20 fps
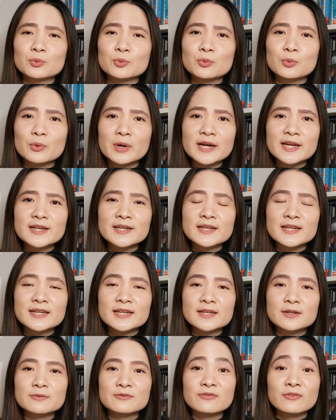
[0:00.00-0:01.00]
quite
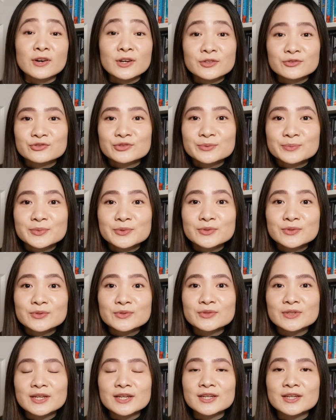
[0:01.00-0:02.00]

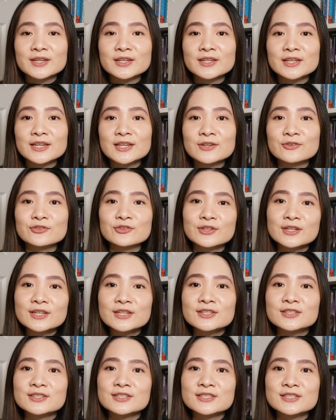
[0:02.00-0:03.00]
vulnerable and he really
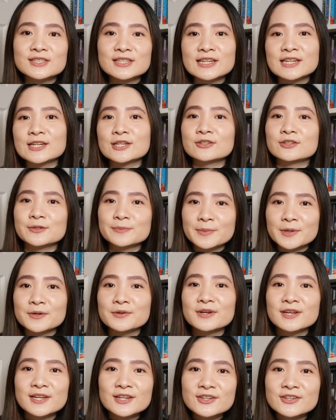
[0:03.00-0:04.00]
does care
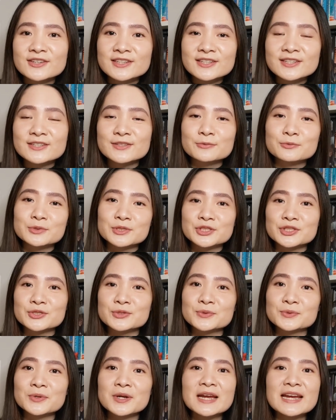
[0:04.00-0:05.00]
about Harriet, which
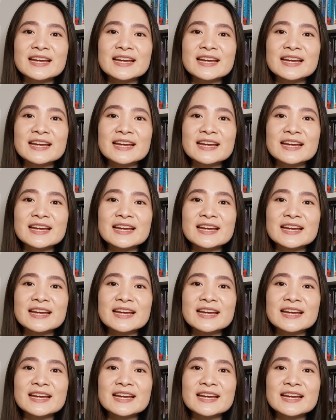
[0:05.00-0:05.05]
you